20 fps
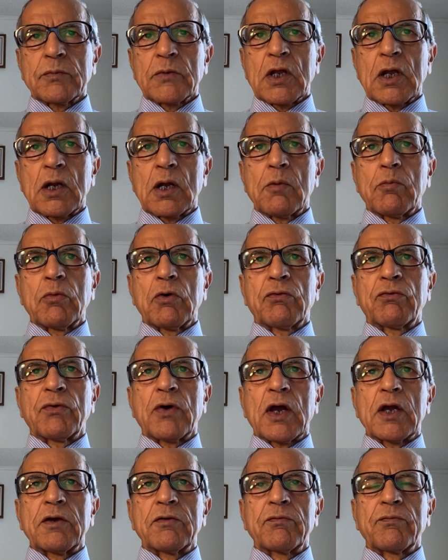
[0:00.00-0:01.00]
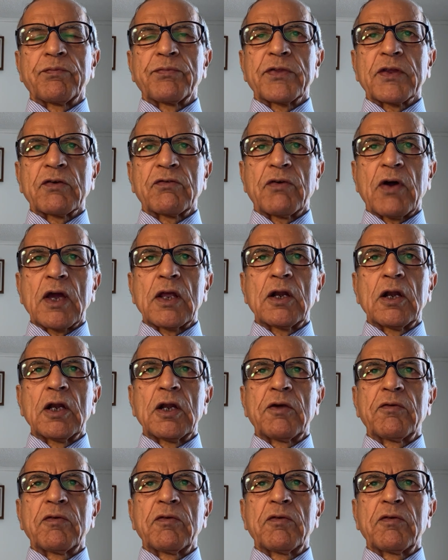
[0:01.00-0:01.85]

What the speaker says: And number 5, finally,